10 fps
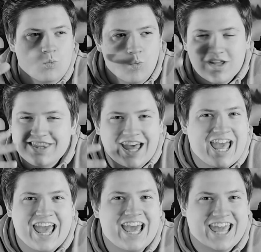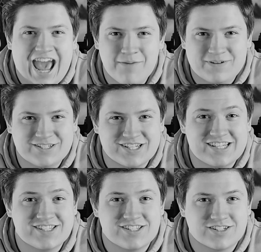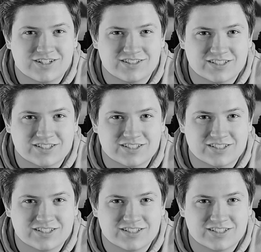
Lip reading: what the heck happened to his skull?